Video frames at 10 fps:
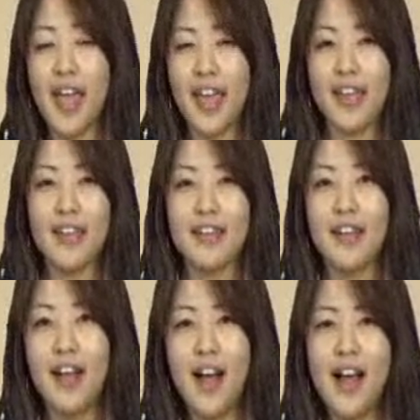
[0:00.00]
A.
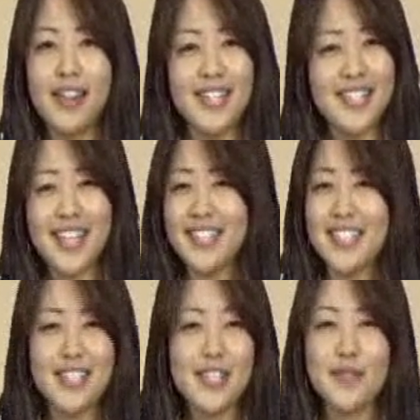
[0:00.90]
This
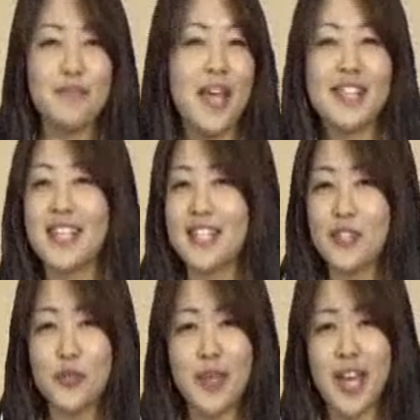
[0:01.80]
sentence doesn't make
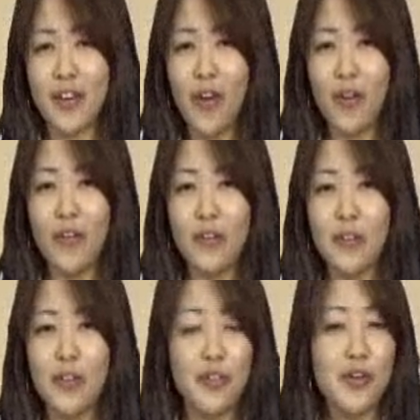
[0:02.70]
sense to me at all.
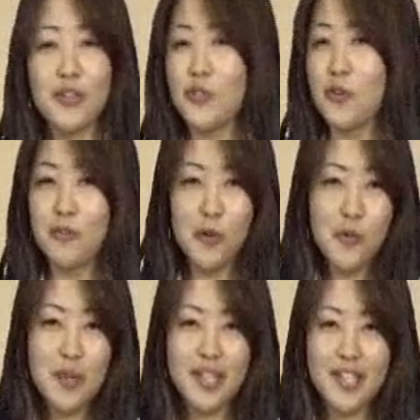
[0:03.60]
There is no
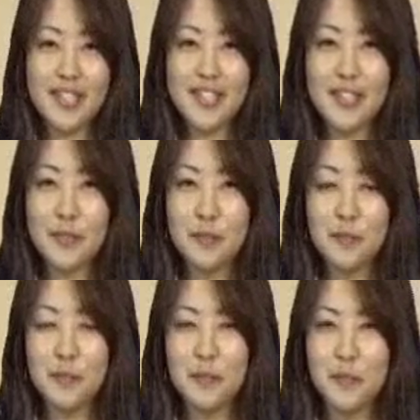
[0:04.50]
verb in it.
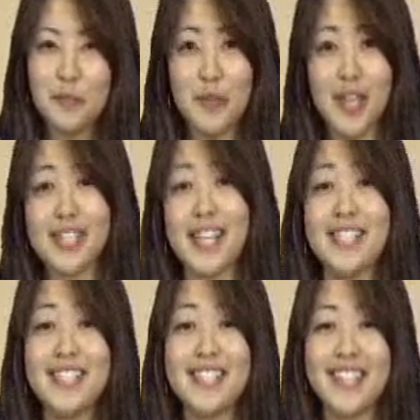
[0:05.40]
Make
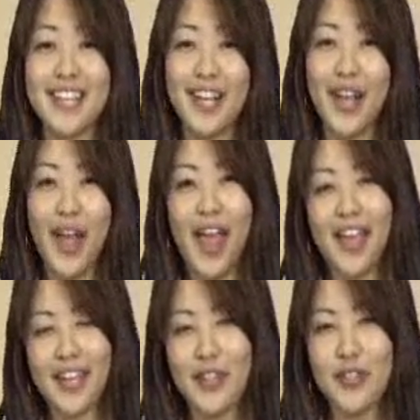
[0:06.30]
sense?
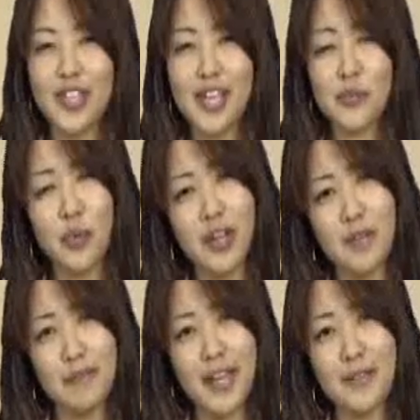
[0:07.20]
Can you guess what
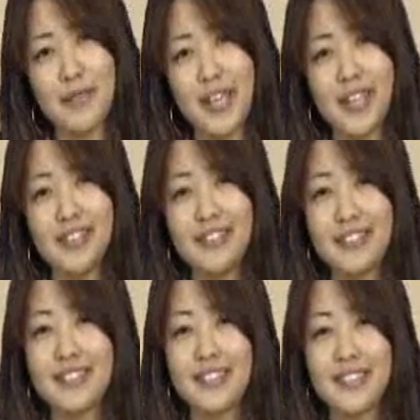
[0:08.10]
it might mean?
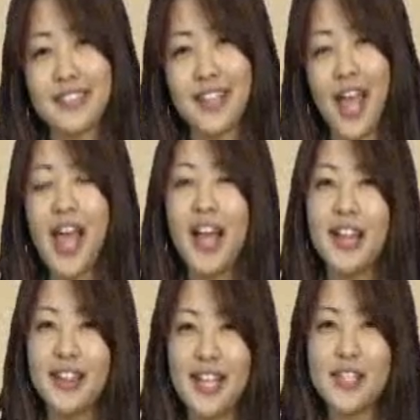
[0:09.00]

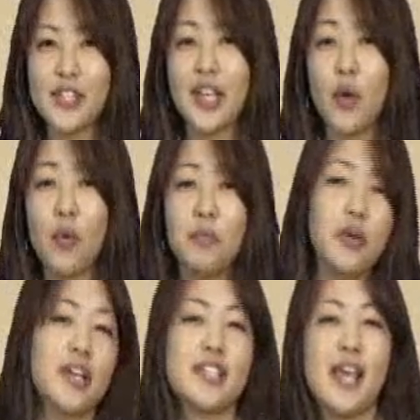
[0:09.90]
Let's look at one
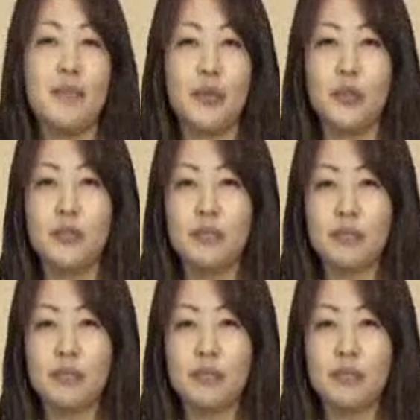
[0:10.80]
more example.